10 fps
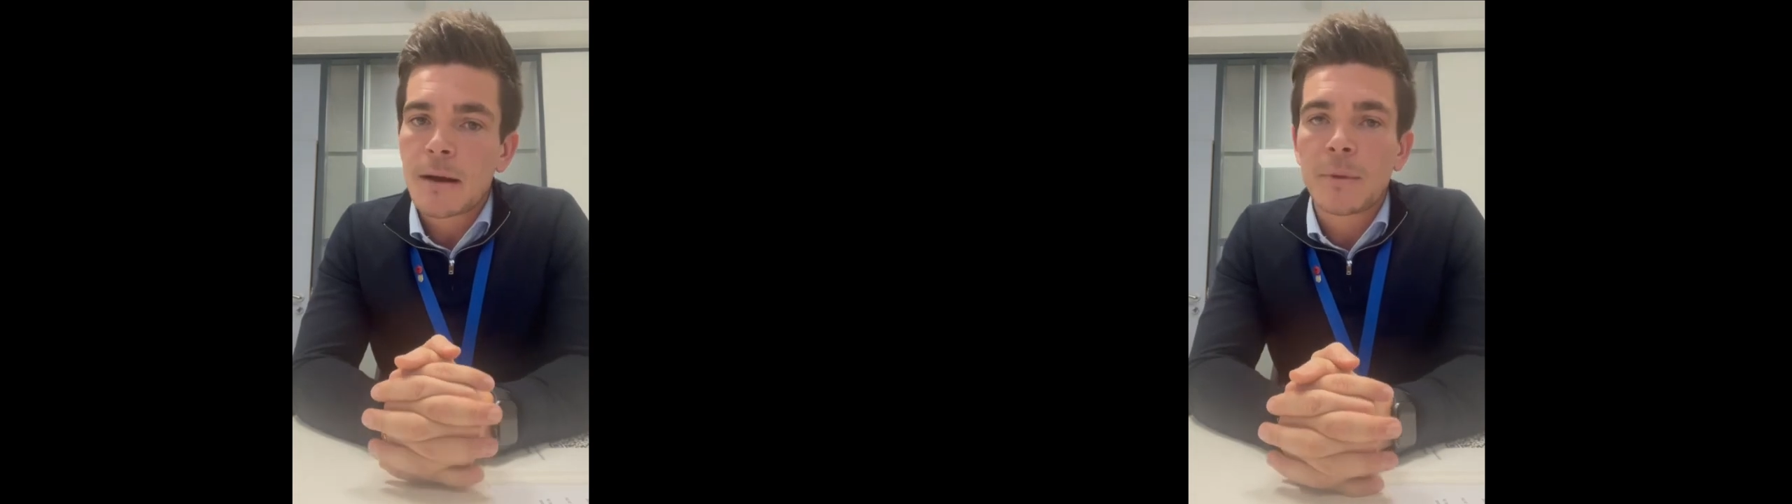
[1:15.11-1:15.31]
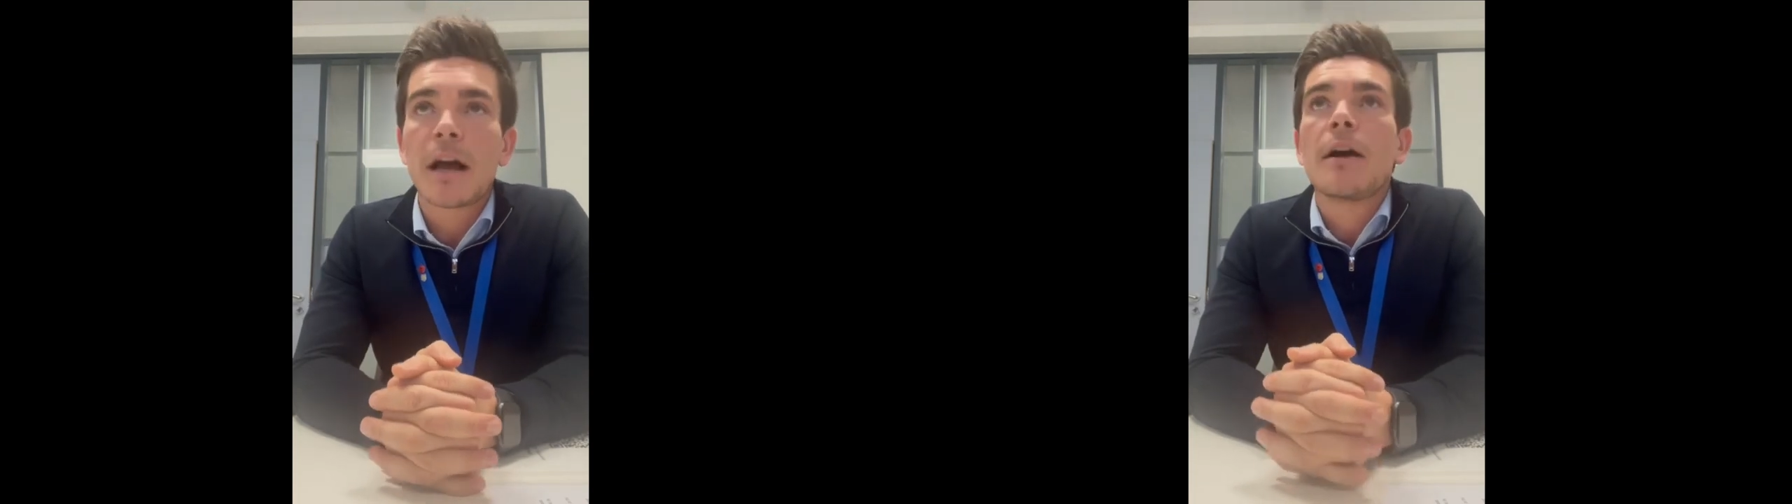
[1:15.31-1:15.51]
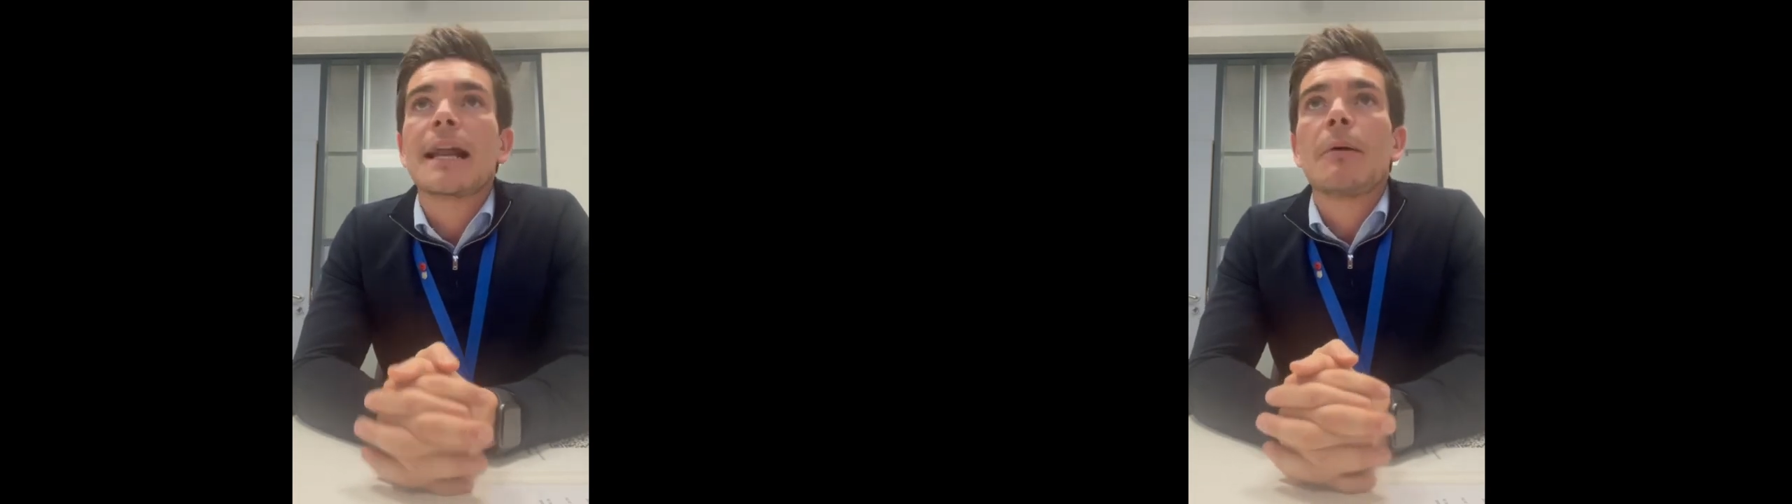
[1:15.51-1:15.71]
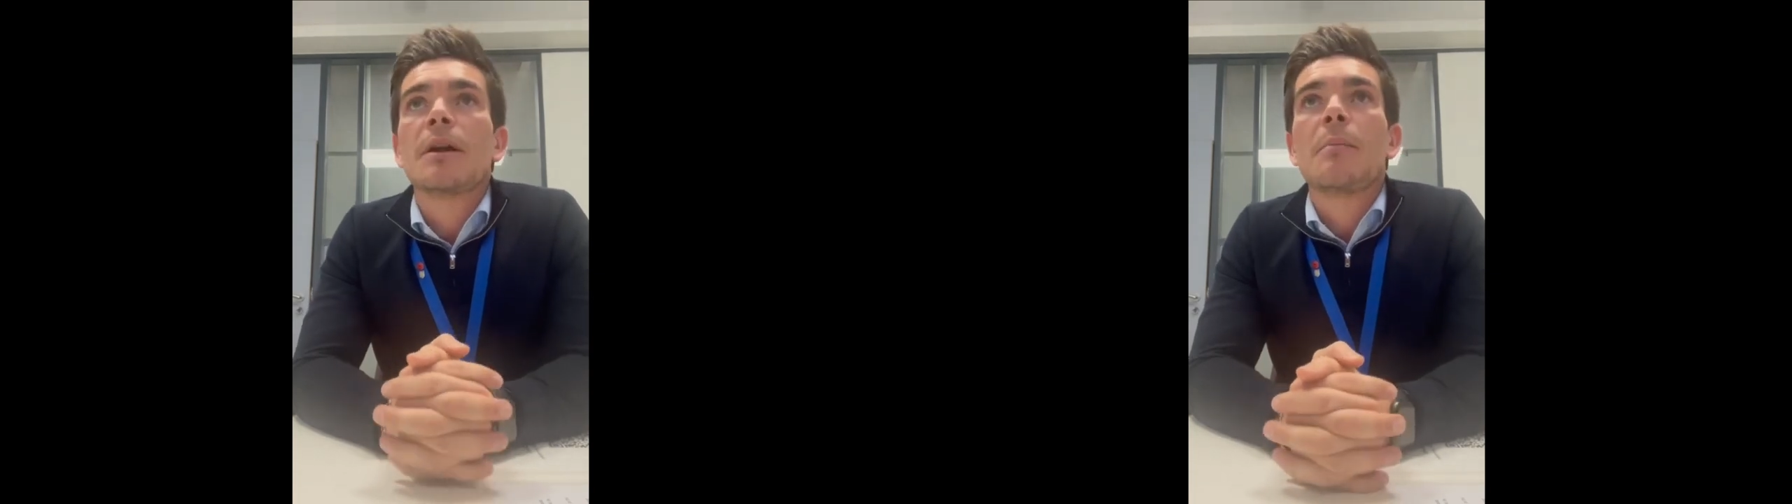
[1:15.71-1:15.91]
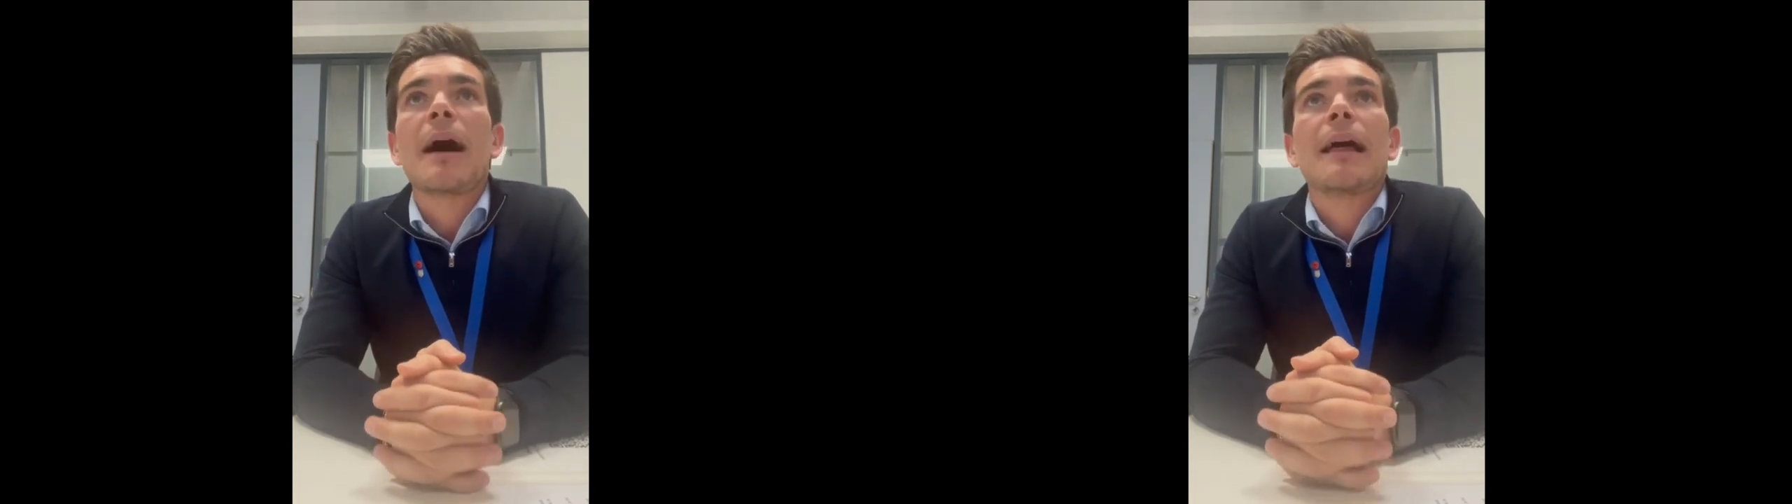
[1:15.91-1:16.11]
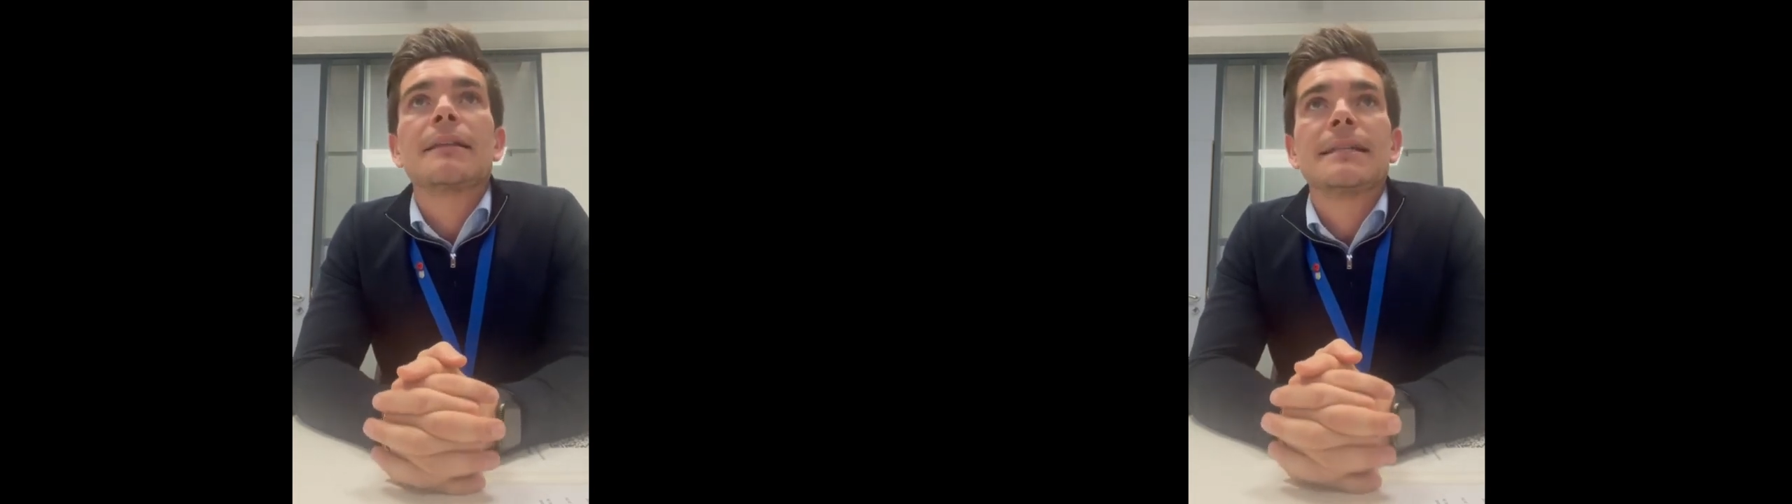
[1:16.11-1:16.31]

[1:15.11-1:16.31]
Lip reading: and we are now on a path